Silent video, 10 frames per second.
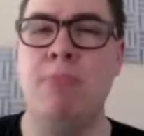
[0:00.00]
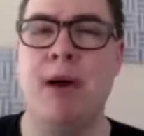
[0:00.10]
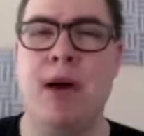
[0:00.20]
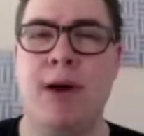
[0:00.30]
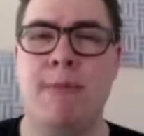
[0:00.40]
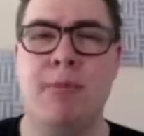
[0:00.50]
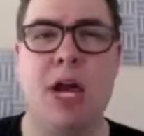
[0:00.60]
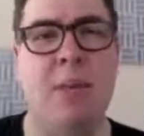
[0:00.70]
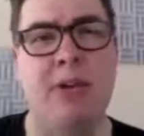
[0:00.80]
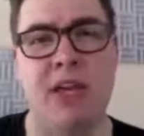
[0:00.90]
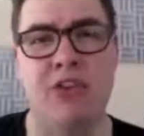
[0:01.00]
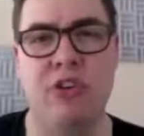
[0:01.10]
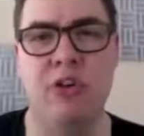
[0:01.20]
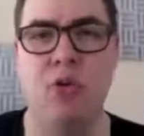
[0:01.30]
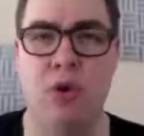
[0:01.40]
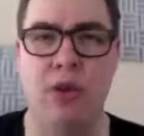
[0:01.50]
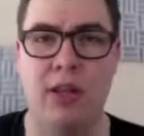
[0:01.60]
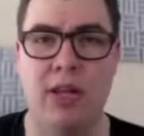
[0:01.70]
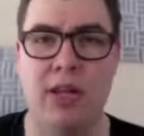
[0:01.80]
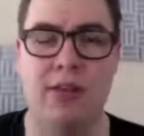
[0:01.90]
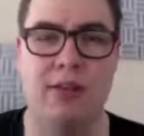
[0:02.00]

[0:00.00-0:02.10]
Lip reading: combination oily,